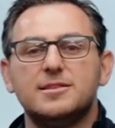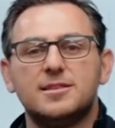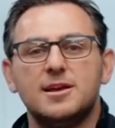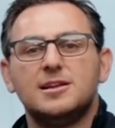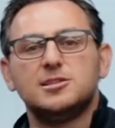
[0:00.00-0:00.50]

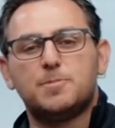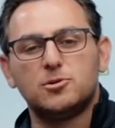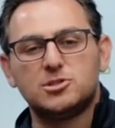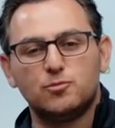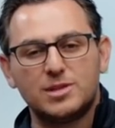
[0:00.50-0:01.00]
Does this
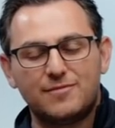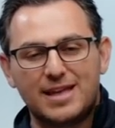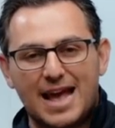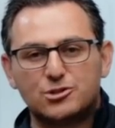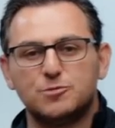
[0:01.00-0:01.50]
person really have
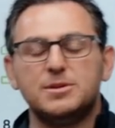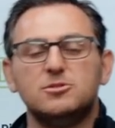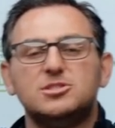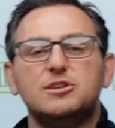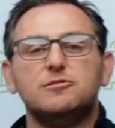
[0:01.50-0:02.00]
the
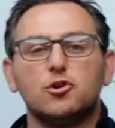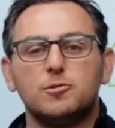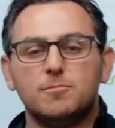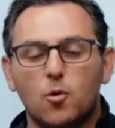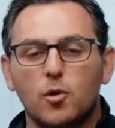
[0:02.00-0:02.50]
attributes? You
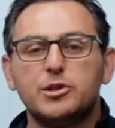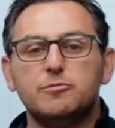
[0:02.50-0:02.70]
learn more.